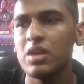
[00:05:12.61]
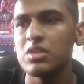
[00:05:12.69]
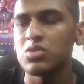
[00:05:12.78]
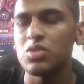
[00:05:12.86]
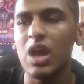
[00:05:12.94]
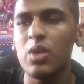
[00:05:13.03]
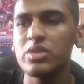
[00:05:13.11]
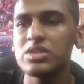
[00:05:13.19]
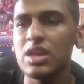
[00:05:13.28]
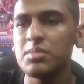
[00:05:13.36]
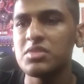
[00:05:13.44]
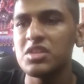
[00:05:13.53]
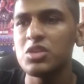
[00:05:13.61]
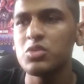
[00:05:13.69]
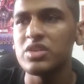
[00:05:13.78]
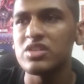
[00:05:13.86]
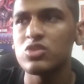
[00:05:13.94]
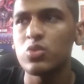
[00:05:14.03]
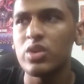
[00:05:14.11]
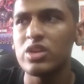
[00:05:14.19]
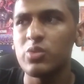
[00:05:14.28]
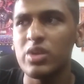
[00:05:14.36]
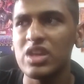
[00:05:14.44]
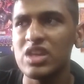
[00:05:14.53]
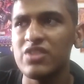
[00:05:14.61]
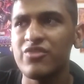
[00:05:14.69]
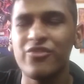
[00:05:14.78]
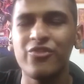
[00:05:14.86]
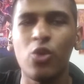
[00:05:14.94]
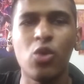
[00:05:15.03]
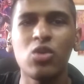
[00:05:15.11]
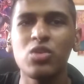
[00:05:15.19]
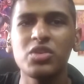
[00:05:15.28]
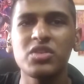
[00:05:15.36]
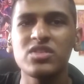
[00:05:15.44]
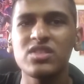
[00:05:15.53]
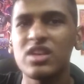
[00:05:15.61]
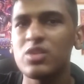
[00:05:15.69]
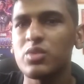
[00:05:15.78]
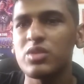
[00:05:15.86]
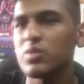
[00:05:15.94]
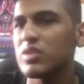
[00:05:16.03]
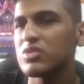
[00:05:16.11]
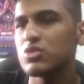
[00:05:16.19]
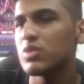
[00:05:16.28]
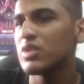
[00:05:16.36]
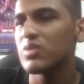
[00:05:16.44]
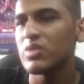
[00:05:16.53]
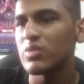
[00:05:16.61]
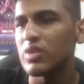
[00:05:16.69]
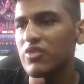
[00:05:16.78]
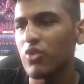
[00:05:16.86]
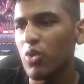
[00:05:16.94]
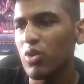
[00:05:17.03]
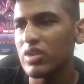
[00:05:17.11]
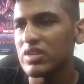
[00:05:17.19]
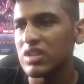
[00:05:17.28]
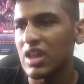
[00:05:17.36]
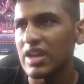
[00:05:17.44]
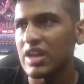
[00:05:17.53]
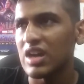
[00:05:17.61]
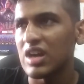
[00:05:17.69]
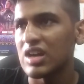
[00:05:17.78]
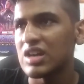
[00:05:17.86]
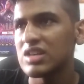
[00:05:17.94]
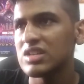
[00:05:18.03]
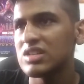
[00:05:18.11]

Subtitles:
So now in the MCU it's 2024, you could say 2023, 2024 is like hang